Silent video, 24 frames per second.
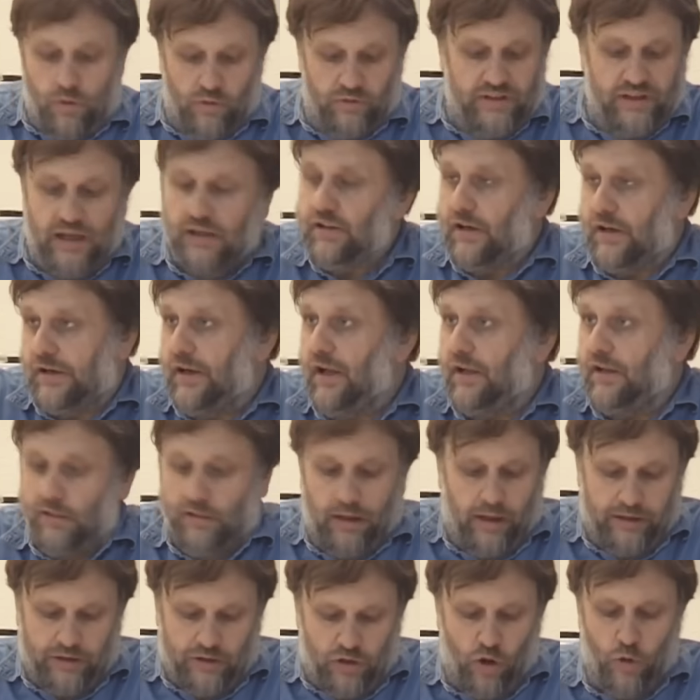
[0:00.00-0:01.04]
On the other hand,
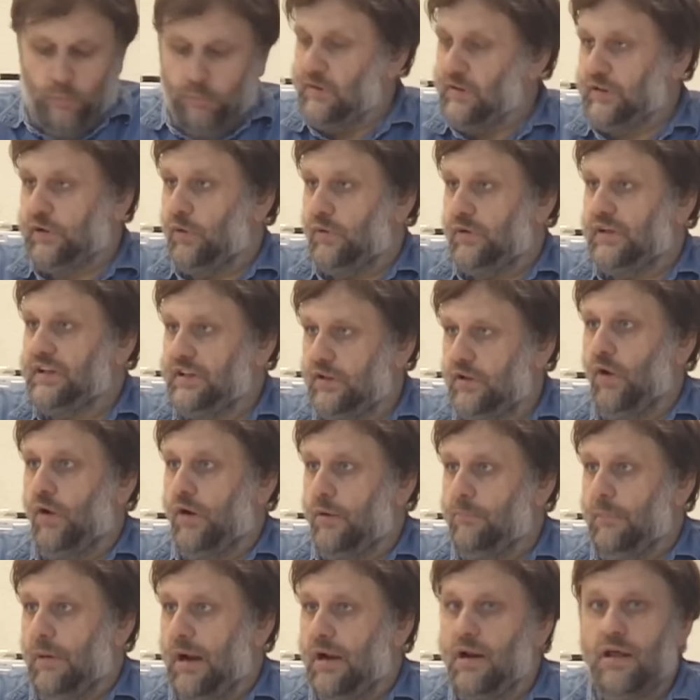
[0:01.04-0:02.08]
I hope so. It's
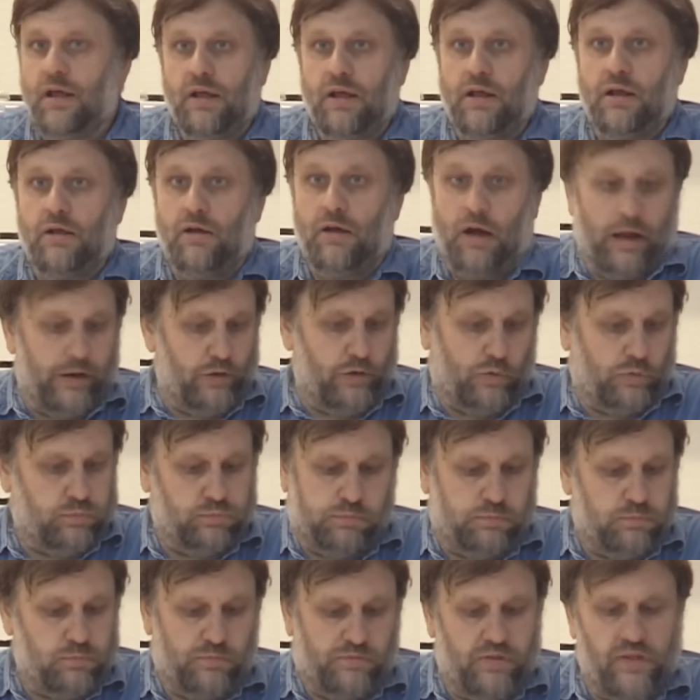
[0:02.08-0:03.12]
normal. I
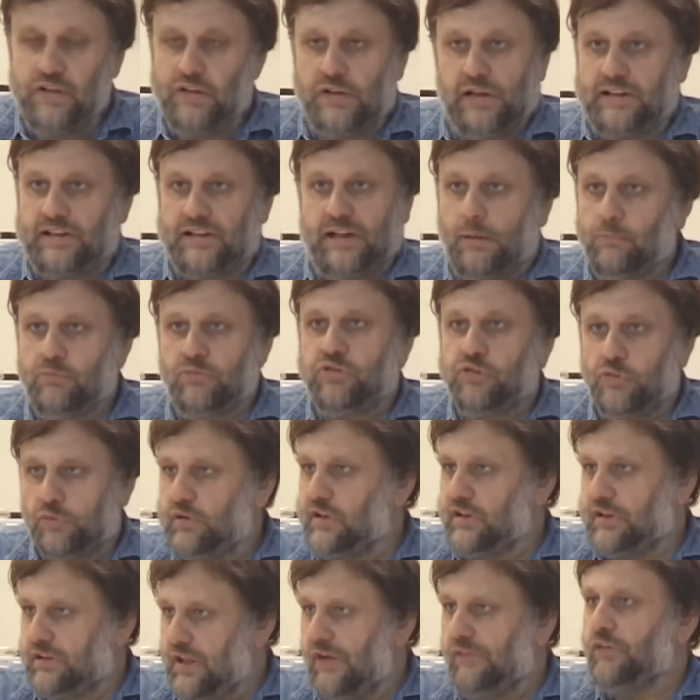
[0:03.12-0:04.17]
think that some
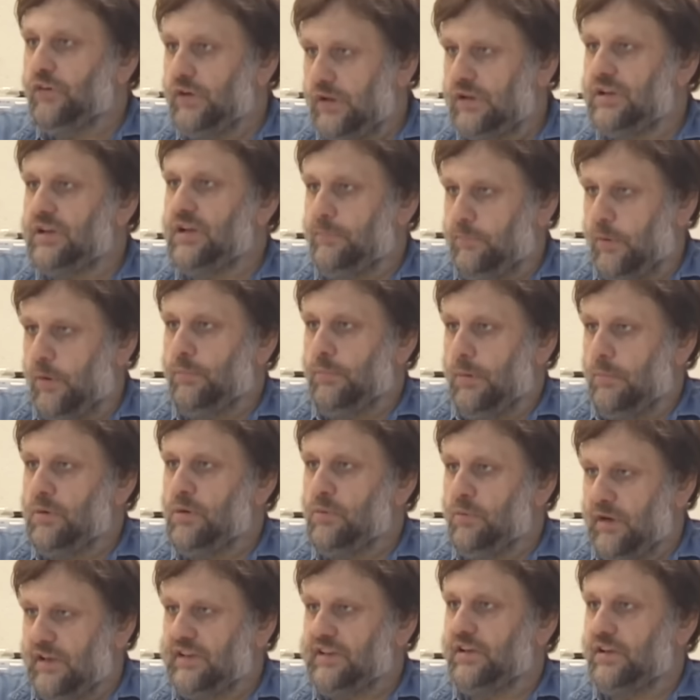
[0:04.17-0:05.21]
Jews definitely probably
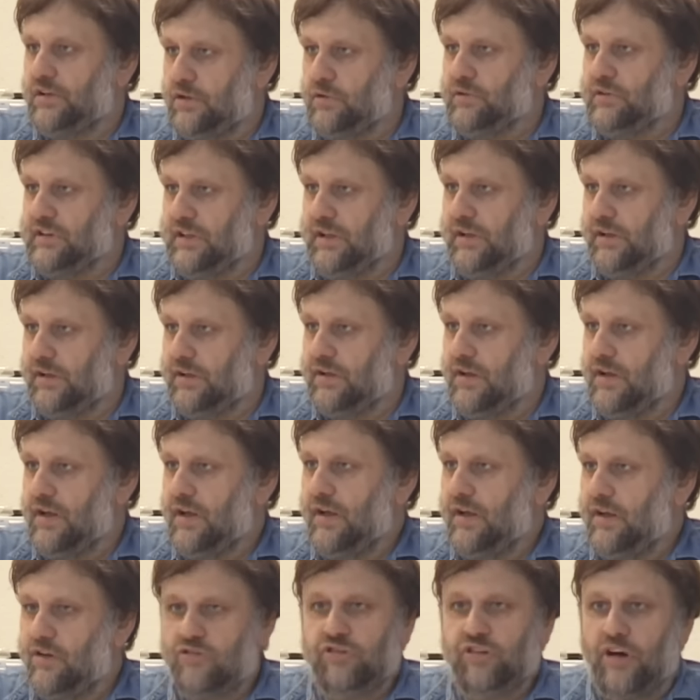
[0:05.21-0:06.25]
were seducing
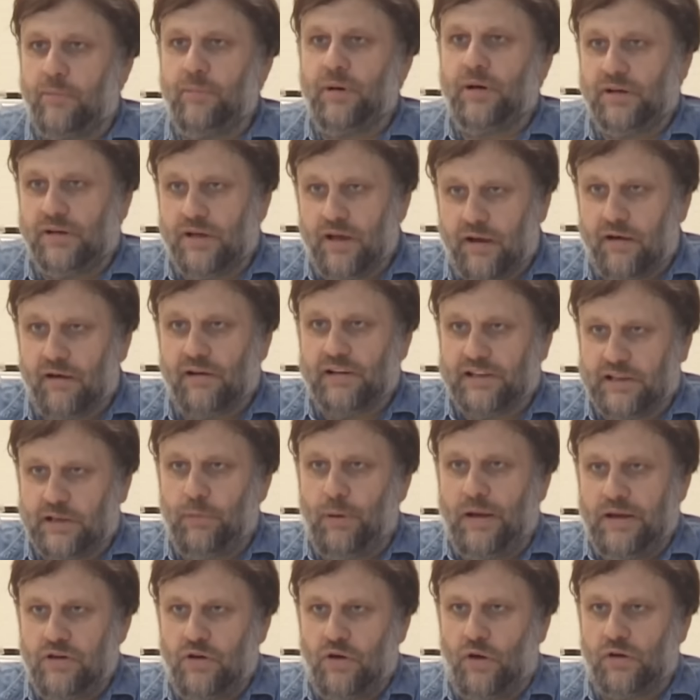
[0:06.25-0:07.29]
German girls.
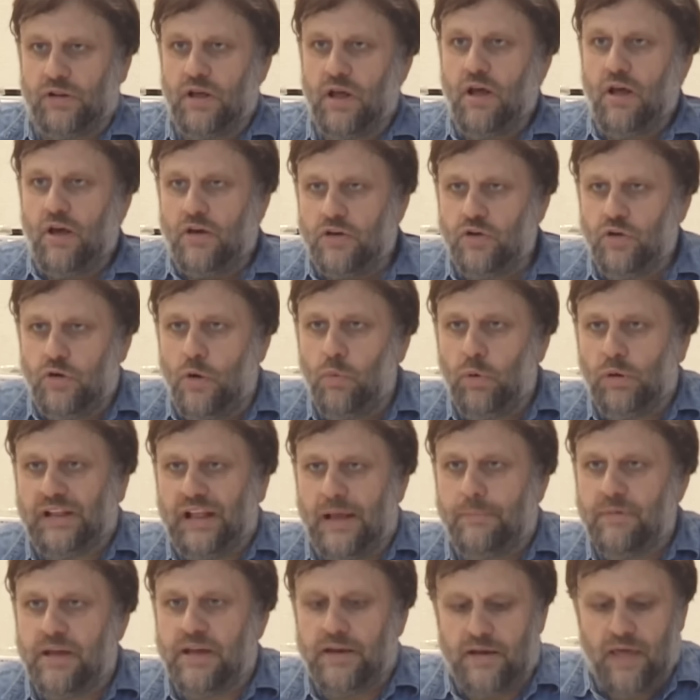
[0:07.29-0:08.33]
Why not? You know what
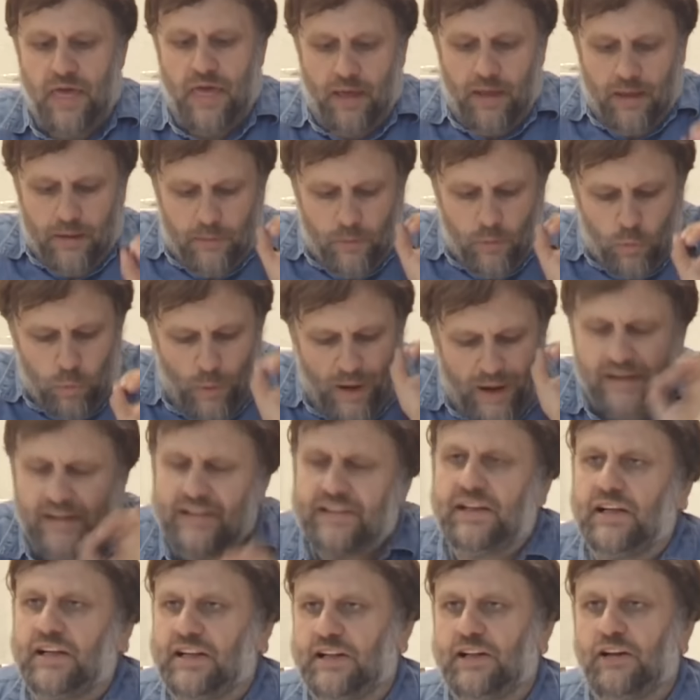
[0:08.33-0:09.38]
I mean? Why
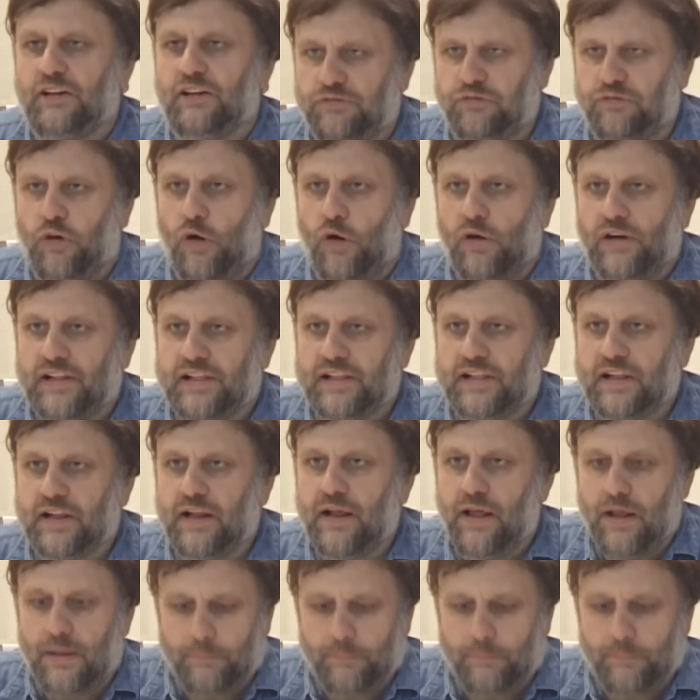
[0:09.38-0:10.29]
is this false?